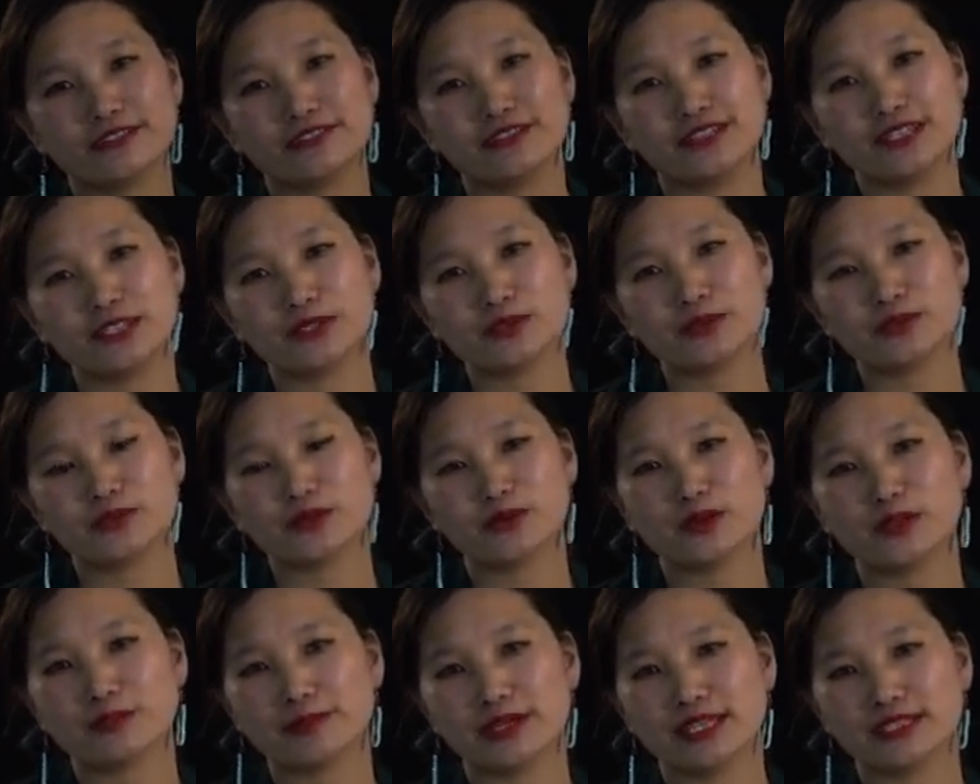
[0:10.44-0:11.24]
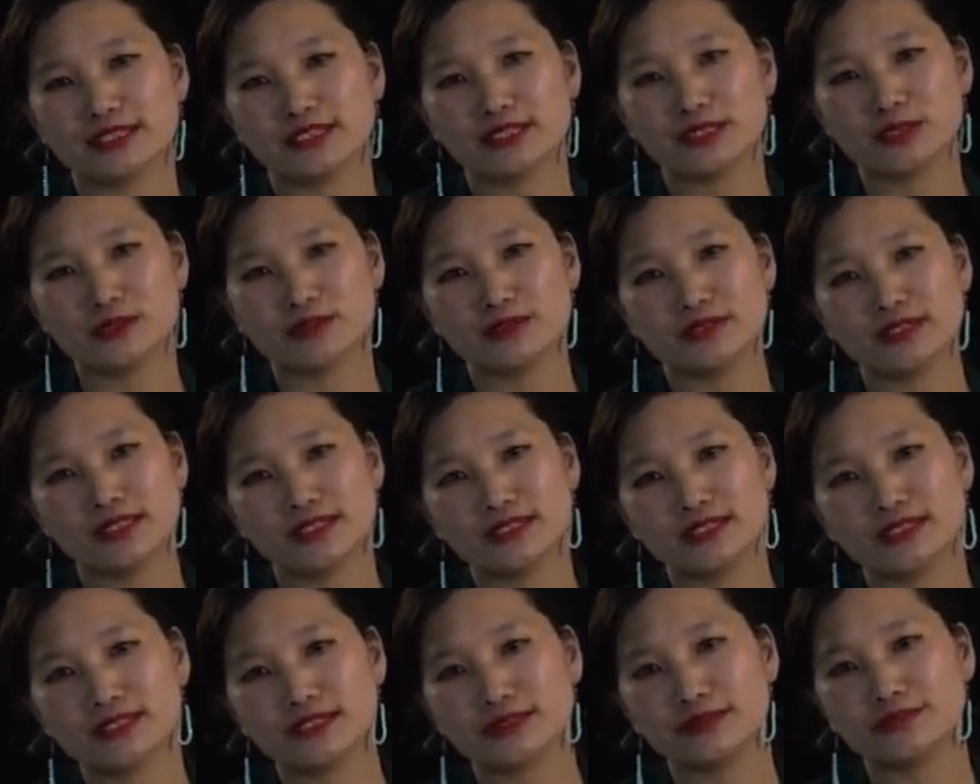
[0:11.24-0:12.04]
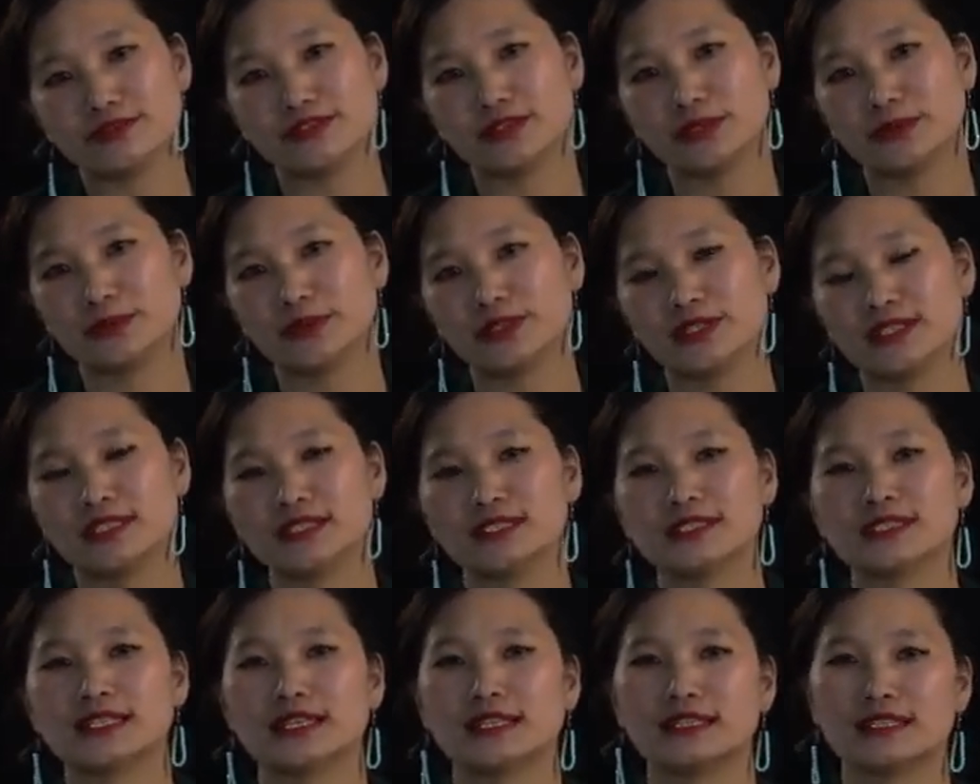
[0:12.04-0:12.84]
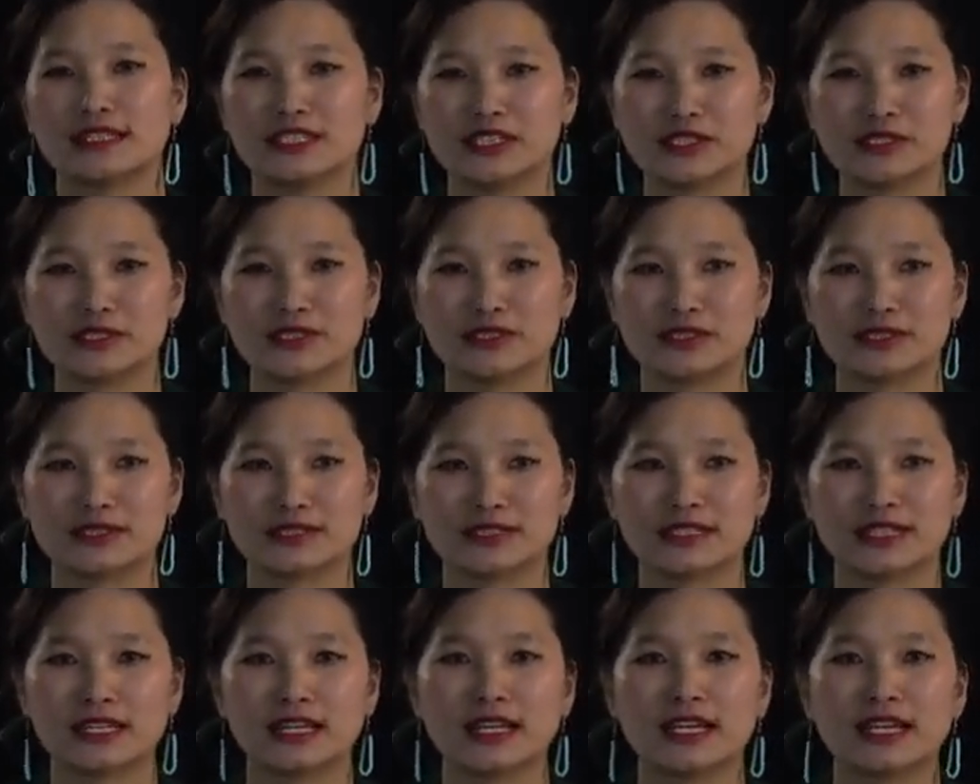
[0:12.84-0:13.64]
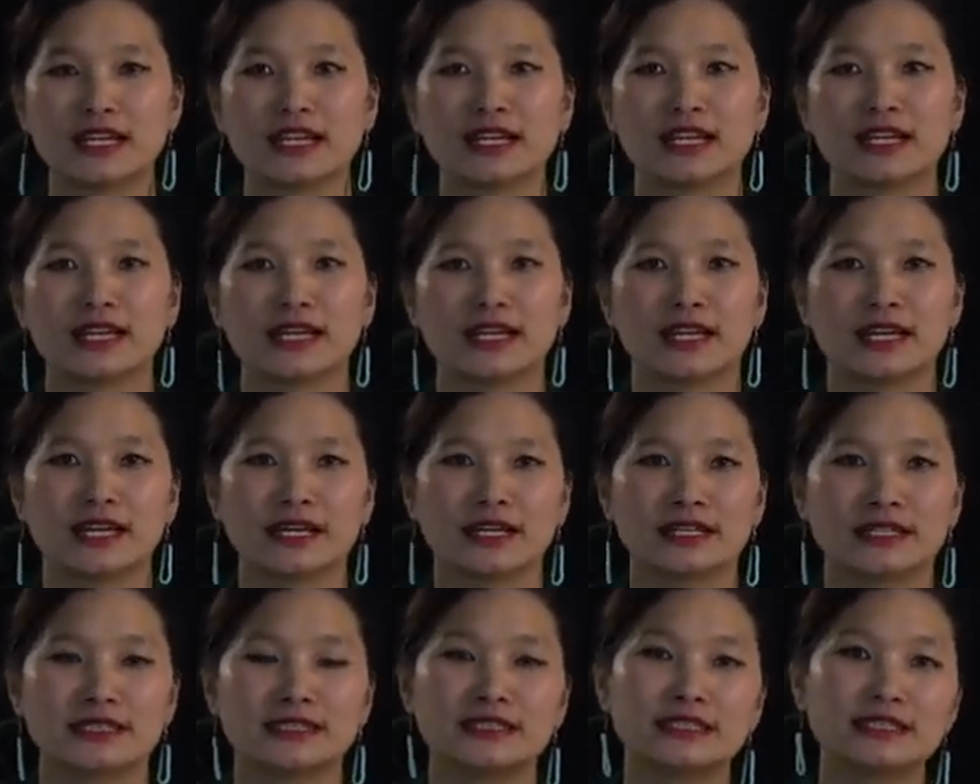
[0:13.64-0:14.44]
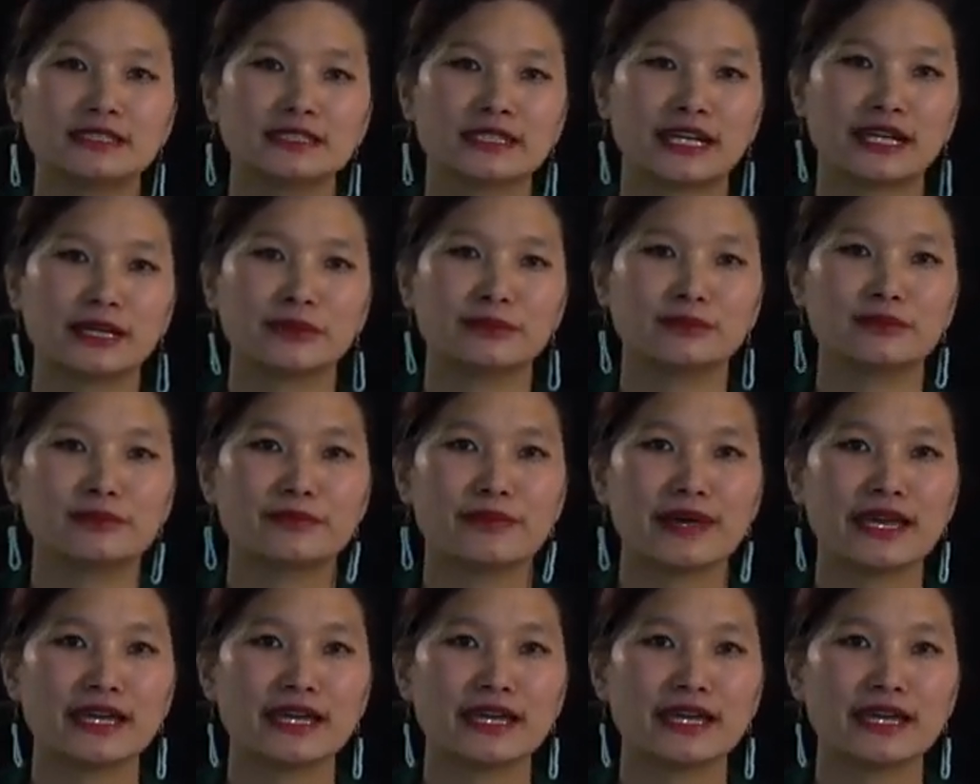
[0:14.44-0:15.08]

evening to all my dear students, viewers, and listeners. I'm